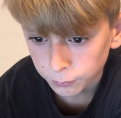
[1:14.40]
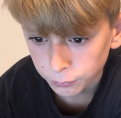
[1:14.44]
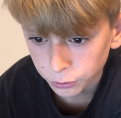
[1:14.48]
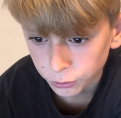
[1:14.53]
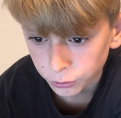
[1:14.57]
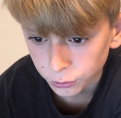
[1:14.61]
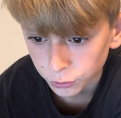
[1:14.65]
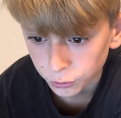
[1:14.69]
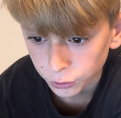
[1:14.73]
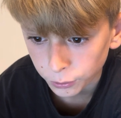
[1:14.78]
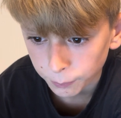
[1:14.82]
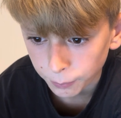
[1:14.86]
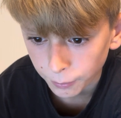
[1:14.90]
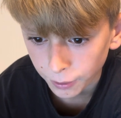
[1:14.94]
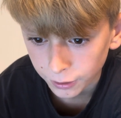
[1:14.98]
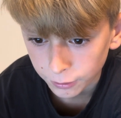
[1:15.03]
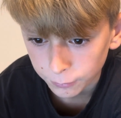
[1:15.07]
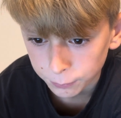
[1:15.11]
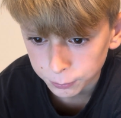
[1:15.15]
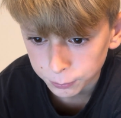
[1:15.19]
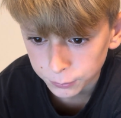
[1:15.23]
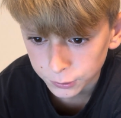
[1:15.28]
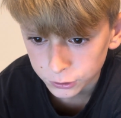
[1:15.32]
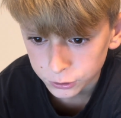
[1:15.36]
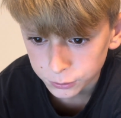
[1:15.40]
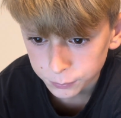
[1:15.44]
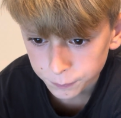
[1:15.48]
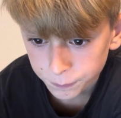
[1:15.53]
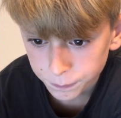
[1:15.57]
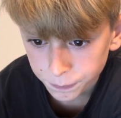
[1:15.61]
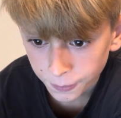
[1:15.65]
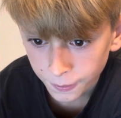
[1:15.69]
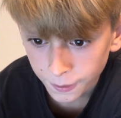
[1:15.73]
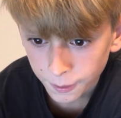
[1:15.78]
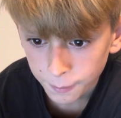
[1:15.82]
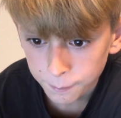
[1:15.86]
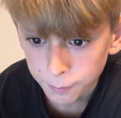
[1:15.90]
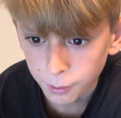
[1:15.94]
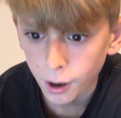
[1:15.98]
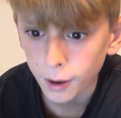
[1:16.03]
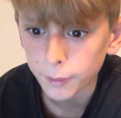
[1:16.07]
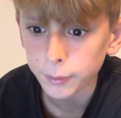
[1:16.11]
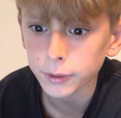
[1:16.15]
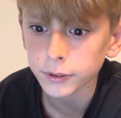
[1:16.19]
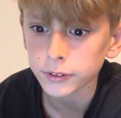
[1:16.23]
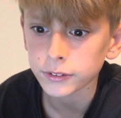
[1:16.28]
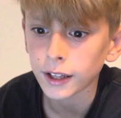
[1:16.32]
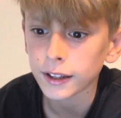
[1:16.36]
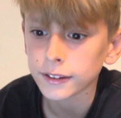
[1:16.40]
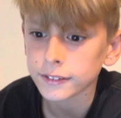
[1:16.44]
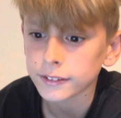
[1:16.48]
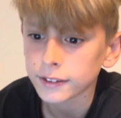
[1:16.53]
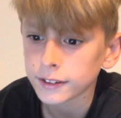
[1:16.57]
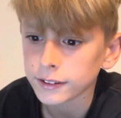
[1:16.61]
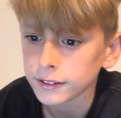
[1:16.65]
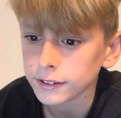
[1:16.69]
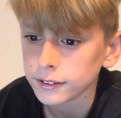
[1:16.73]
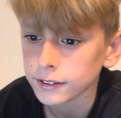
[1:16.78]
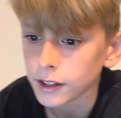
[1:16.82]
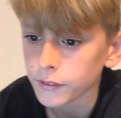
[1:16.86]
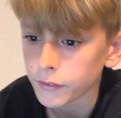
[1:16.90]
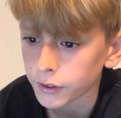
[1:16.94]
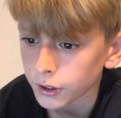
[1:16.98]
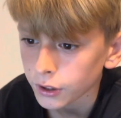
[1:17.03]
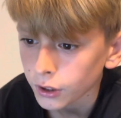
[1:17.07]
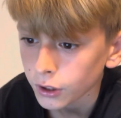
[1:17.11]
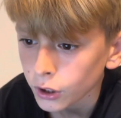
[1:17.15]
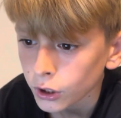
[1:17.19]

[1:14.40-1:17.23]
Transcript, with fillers: through the bond of peace. Proverbs 19:11.